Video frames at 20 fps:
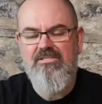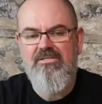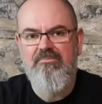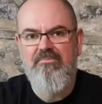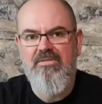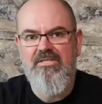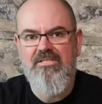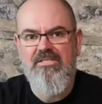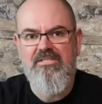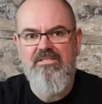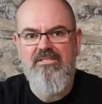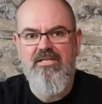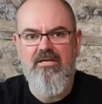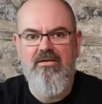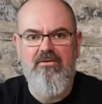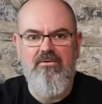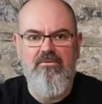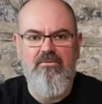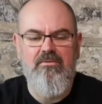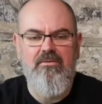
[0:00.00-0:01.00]
to be
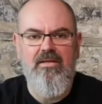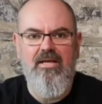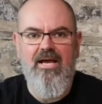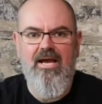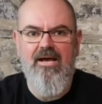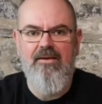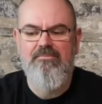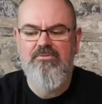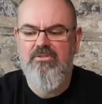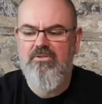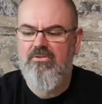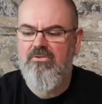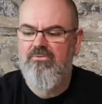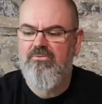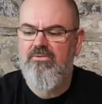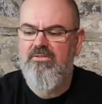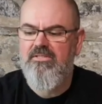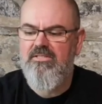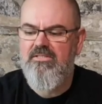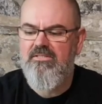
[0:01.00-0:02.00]
sterile,
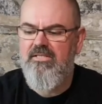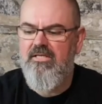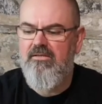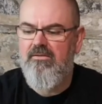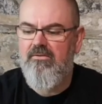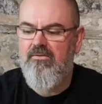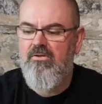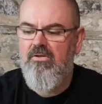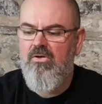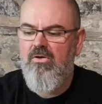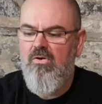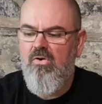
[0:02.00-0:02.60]
absolutely sterile.